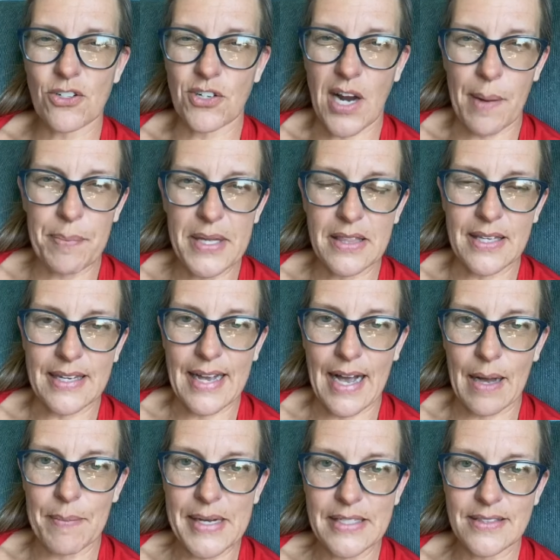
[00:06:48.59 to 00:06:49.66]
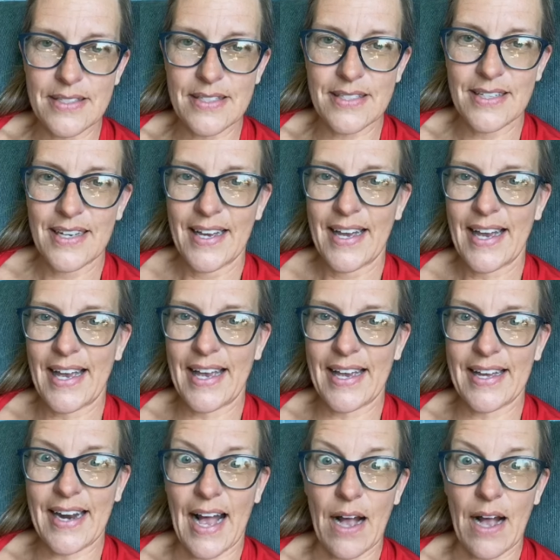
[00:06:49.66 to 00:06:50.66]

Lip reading: Drop it in the comments and